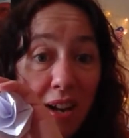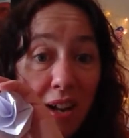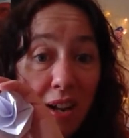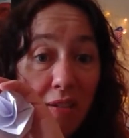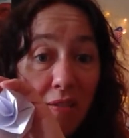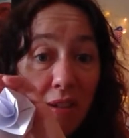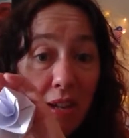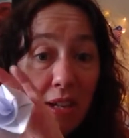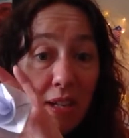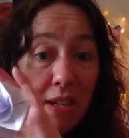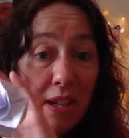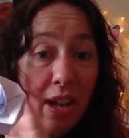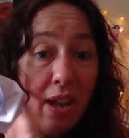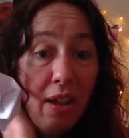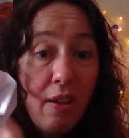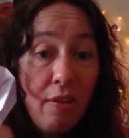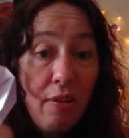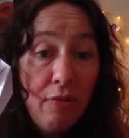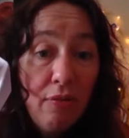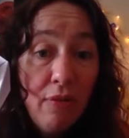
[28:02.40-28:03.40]
know
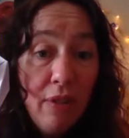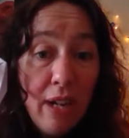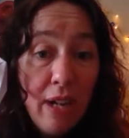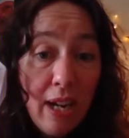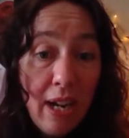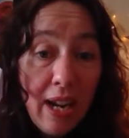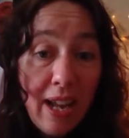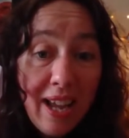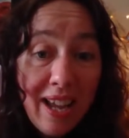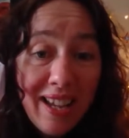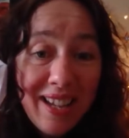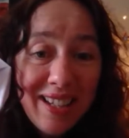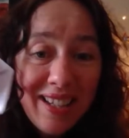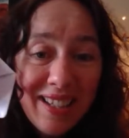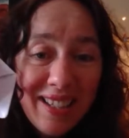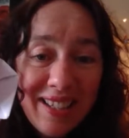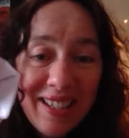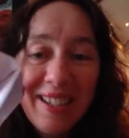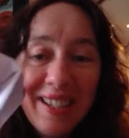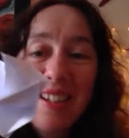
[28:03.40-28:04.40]
it really
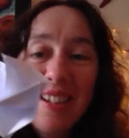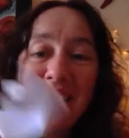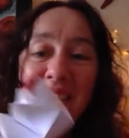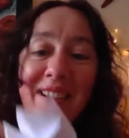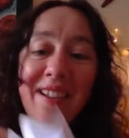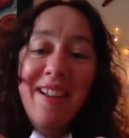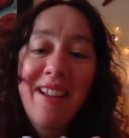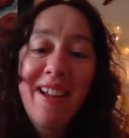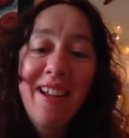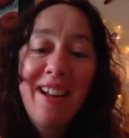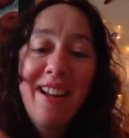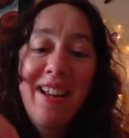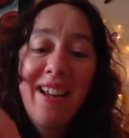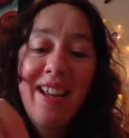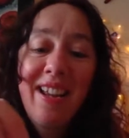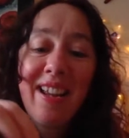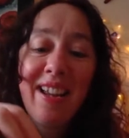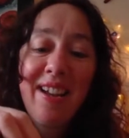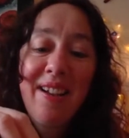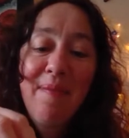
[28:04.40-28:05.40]
is
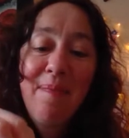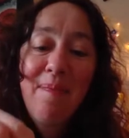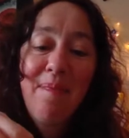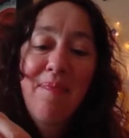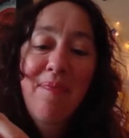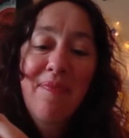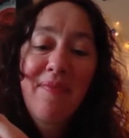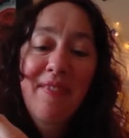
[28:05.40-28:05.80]
like um,